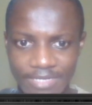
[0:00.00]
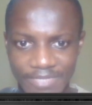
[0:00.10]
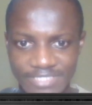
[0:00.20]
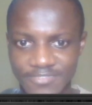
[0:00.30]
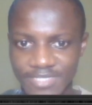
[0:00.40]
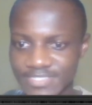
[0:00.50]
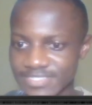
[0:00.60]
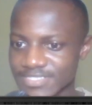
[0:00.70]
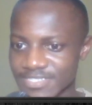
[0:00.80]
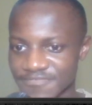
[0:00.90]
But you can
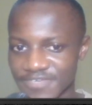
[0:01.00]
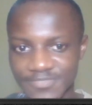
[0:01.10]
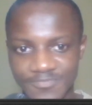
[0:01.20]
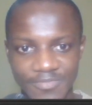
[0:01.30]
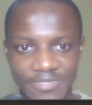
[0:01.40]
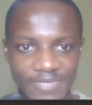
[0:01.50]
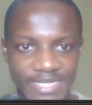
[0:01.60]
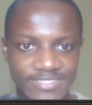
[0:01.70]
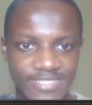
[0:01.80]
see the first problem, right?